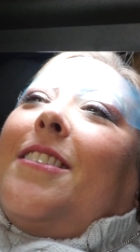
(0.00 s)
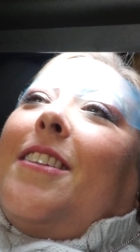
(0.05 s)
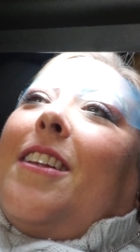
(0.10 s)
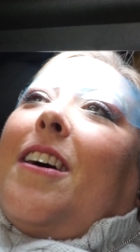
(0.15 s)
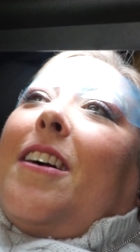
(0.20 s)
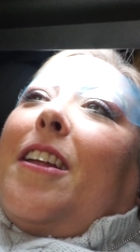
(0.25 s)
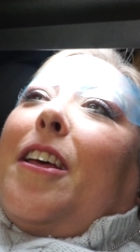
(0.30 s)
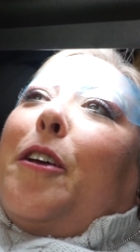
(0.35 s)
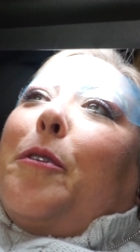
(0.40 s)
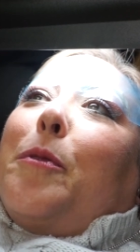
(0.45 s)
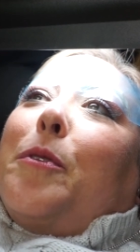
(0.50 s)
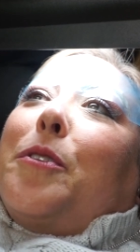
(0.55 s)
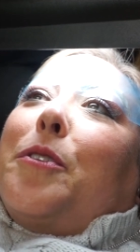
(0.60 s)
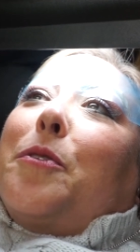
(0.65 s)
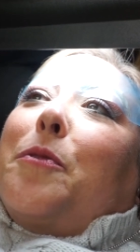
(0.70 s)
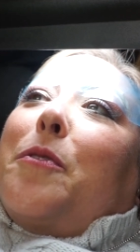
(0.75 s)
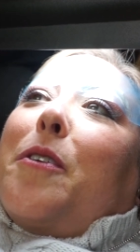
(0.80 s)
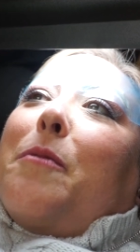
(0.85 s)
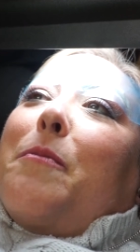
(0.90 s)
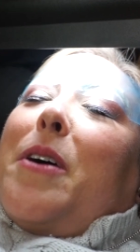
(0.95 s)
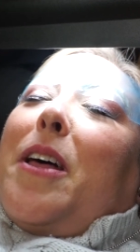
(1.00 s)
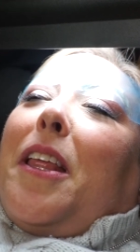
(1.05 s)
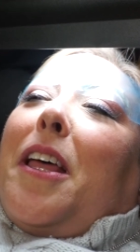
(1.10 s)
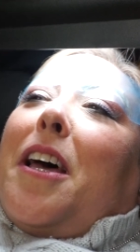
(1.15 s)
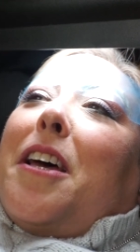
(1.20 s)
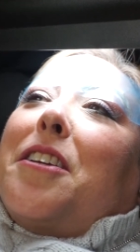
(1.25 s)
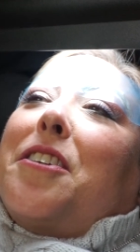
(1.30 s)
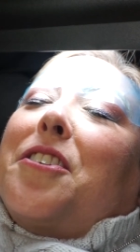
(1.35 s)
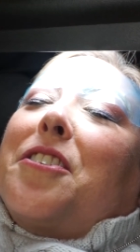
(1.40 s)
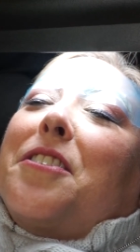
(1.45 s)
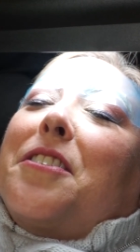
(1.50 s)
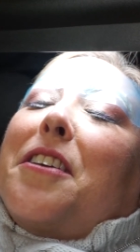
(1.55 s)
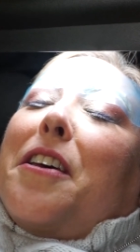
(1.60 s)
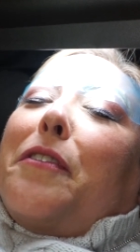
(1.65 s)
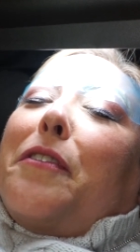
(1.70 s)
not able to wear my lashes